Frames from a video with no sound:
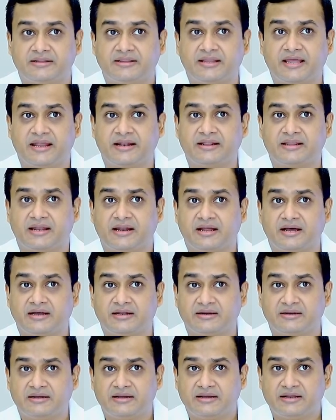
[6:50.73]
Then there
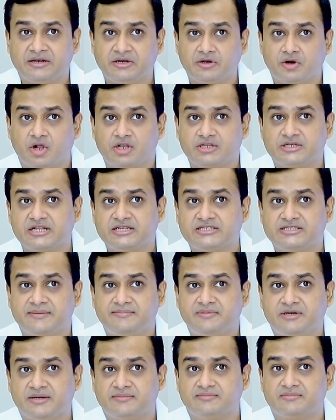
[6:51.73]
are neurological
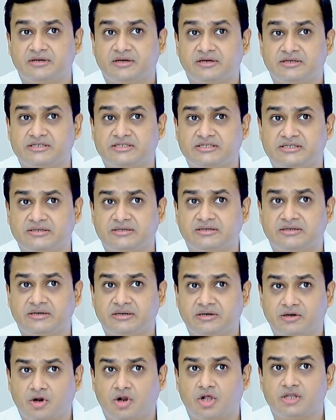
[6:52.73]
symptoms,
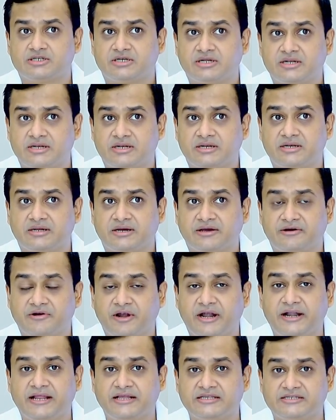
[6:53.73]
neurological
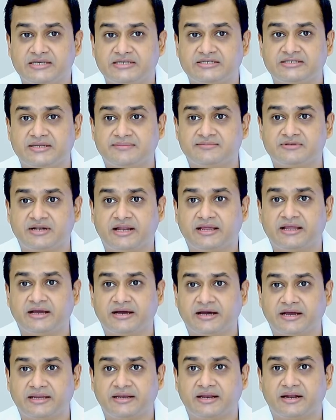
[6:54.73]
grading systems like
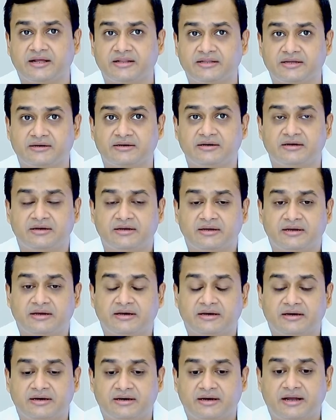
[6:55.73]
Hein and other
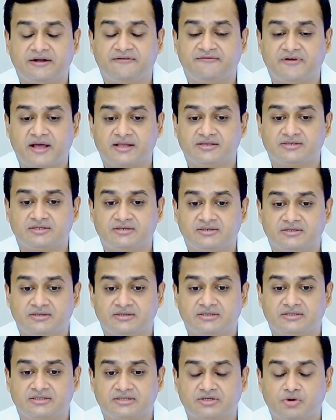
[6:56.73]
advanced
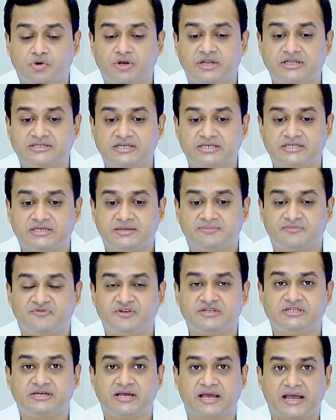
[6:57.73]
scoring systems,
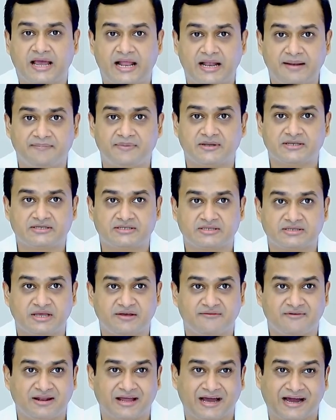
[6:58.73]
which help us
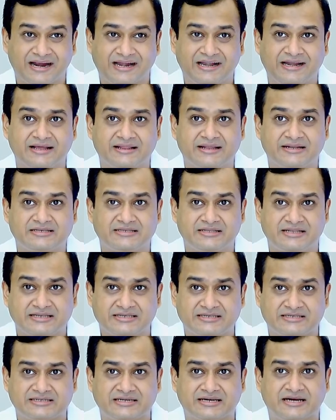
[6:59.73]
give an idea that
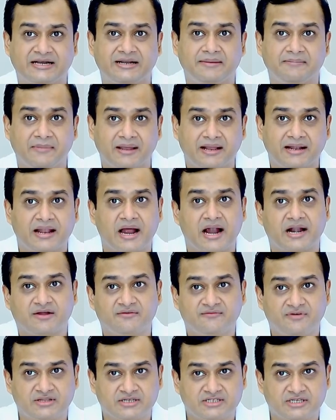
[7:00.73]
this child may land
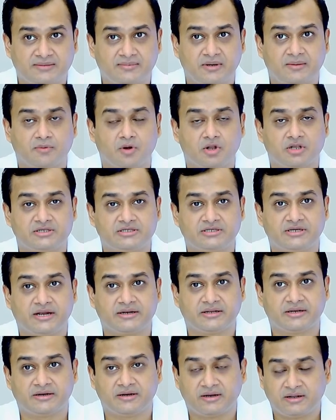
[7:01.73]
up with a cerebral palsy
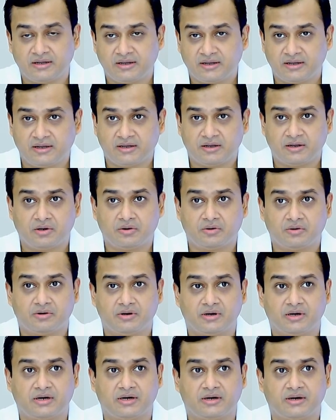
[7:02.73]
at
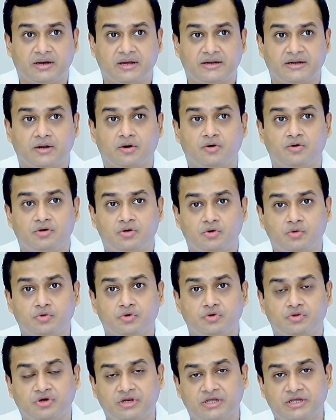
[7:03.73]
around 2
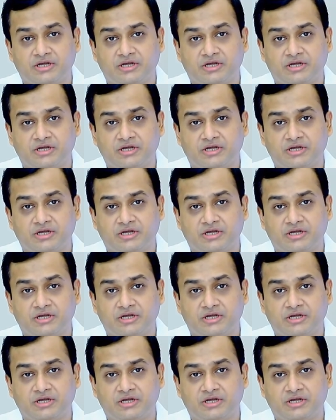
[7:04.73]
to 3